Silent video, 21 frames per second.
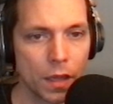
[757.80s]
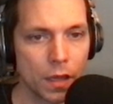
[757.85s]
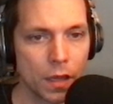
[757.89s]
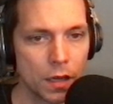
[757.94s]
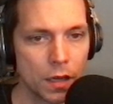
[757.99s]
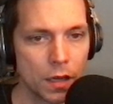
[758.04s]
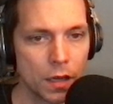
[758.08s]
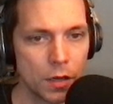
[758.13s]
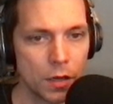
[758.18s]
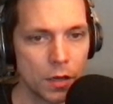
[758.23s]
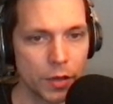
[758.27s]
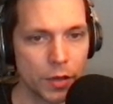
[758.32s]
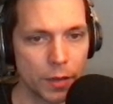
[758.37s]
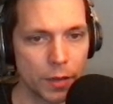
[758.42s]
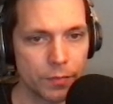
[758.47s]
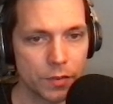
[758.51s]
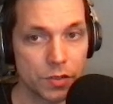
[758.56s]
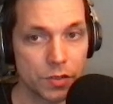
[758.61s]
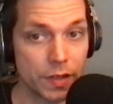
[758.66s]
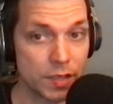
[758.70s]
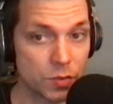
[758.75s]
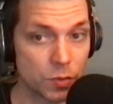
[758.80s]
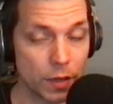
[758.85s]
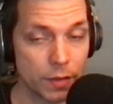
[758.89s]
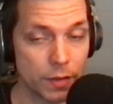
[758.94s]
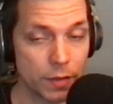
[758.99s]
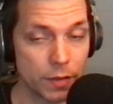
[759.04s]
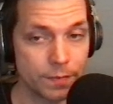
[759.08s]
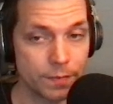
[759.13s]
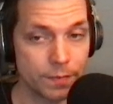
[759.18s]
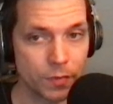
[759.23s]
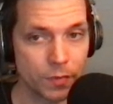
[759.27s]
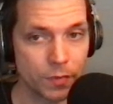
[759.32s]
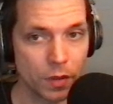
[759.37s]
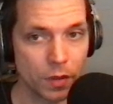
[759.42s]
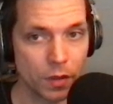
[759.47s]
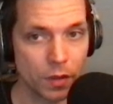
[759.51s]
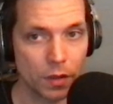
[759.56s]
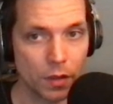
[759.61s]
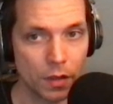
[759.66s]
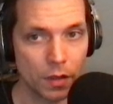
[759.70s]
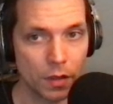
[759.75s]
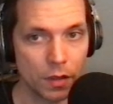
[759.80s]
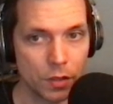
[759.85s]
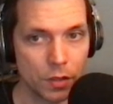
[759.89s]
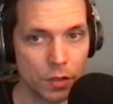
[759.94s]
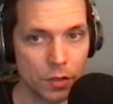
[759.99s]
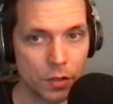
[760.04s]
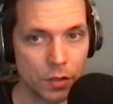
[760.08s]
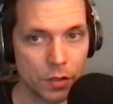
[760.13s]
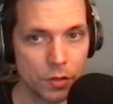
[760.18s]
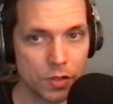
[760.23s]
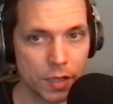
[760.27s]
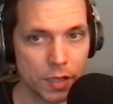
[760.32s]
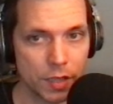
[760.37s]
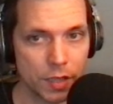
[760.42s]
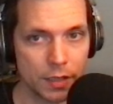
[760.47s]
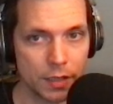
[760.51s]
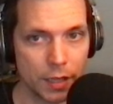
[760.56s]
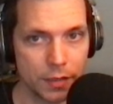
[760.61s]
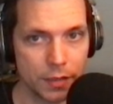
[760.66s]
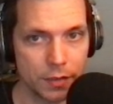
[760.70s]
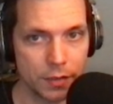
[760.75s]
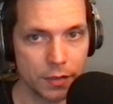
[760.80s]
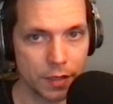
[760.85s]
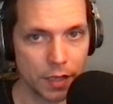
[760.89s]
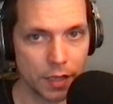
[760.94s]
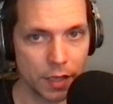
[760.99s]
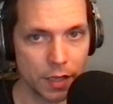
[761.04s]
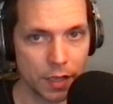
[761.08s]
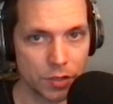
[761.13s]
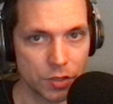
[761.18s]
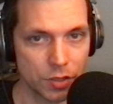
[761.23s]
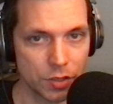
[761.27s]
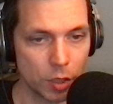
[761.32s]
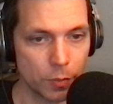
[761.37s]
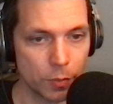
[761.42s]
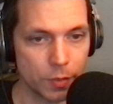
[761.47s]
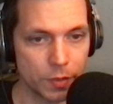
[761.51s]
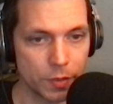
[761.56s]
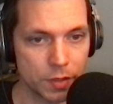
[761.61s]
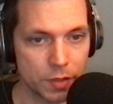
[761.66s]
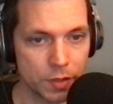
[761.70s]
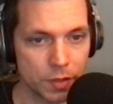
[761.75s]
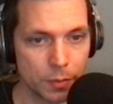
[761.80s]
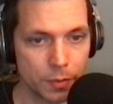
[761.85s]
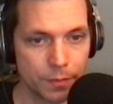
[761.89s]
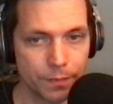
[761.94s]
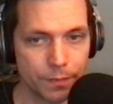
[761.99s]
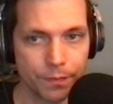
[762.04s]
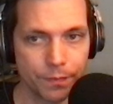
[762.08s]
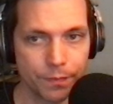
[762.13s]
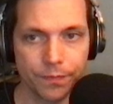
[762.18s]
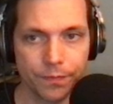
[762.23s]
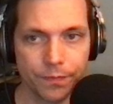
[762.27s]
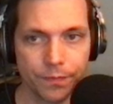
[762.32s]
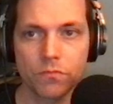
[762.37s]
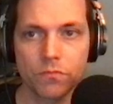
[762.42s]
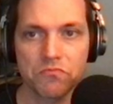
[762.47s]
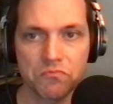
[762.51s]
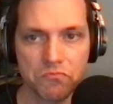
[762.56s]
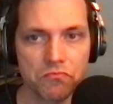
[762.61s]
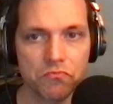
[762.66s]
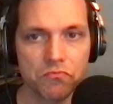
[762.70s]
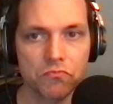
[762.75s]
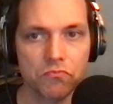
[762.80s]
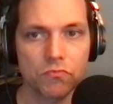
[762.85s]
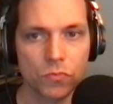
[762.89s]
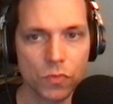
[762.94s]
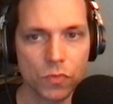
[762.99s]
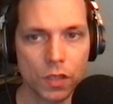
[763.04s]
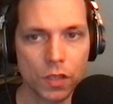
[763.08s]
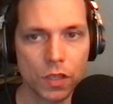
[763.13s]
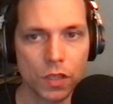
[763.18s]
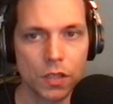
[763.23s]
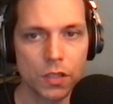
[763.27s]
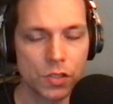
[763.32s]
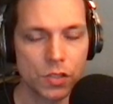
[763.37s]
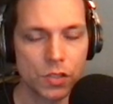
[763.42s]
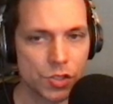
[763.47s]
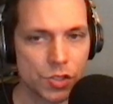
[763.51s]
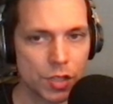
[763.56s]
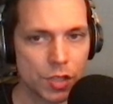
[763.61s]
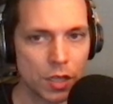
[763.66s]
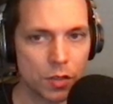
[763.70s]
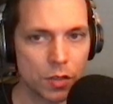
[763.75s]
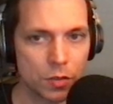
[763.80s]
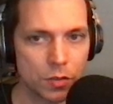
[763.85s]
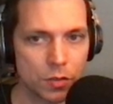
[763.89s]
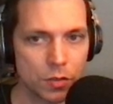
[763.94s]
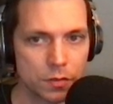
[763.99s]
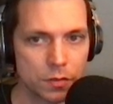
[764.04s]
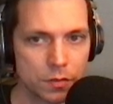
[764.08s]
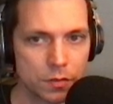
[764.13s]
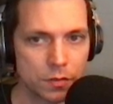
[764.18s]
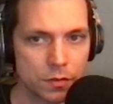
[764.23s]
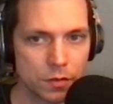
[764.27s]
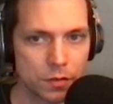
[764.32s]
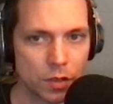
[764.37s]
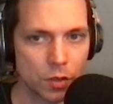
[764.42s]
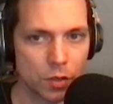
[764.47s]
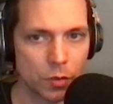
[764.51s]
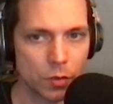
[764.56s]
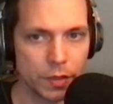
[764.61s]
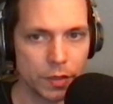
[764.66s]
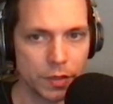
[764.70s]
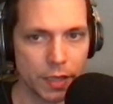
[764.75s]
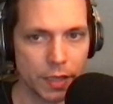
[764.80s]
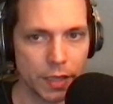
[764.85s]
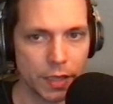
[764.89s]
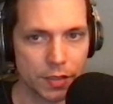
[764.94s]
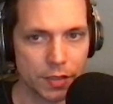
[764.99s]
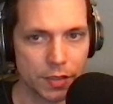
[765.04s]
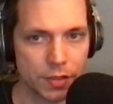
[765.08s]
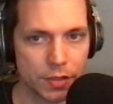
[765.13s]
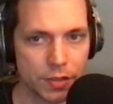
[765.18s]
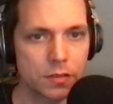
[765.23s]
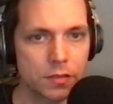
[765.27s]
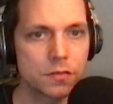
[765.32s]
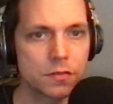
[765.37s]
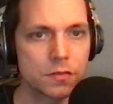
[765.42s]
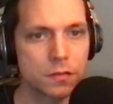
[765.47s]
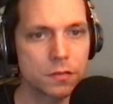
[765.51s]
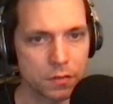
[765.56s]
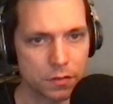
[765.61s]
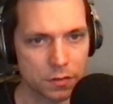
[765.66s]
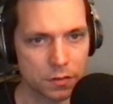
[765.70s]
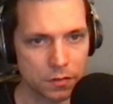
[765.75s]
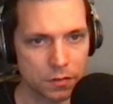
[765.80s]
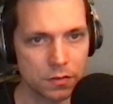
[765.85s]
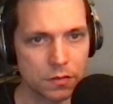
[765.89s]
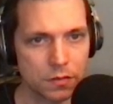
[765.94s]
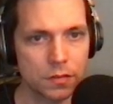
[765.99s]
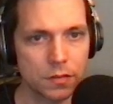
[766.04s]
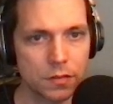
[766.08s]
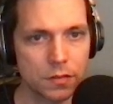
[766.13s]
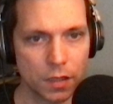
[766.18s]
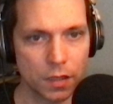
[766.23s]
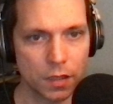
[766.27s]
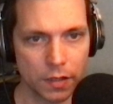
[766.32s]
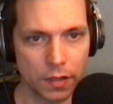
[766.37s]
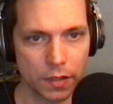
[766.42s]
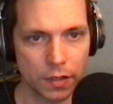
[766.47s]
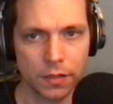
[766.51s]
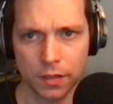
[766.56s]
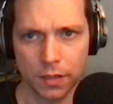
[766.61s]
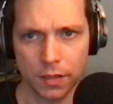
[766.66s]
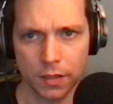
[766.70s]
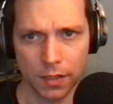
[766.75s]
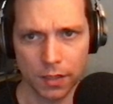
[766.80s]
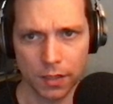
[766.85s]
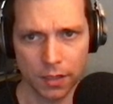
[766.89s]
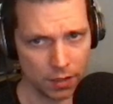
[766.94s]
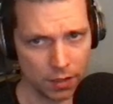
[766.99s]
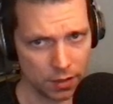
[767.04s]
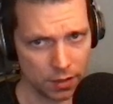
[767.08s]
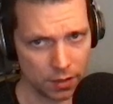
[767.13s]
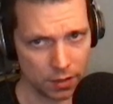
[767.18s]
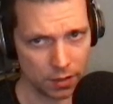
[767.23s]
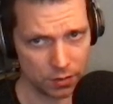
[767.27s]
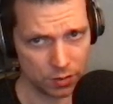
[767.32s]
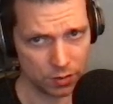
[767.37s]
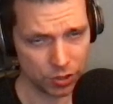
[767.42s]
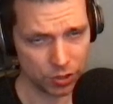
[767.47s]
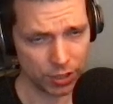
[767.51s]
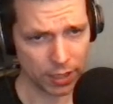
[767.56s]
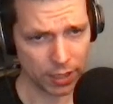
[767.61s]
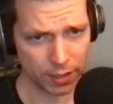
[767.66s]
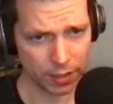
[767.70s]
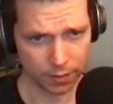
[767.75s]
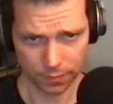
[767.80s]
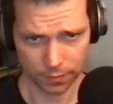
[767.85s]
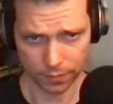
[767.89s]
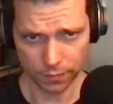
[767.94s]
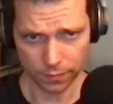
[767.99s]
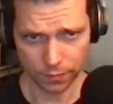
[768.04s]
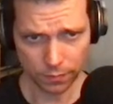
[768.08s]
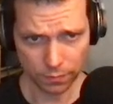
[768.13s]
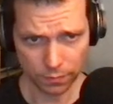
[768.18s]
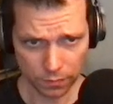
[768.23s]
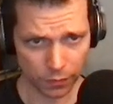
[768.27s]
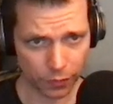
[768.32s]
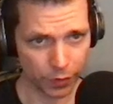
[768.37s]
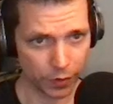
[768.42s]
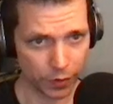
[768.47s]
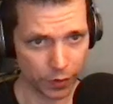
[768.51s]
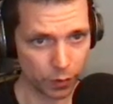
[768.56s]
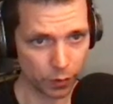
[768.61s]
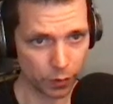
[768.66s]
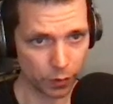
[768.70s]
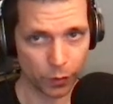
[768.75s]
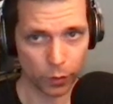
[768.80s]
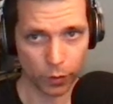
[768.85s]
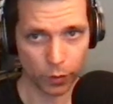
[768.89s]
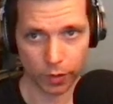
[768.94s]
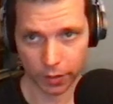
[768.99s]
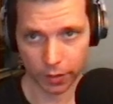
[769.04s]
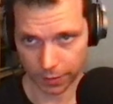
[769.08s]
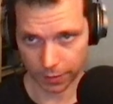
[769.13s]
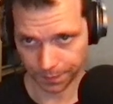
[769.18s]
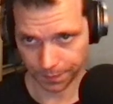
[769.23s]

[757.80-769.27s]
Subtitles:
Okay, so that's why. You lose a knight, and the king just opens up. So, queen takes. All right. Check for the old fork.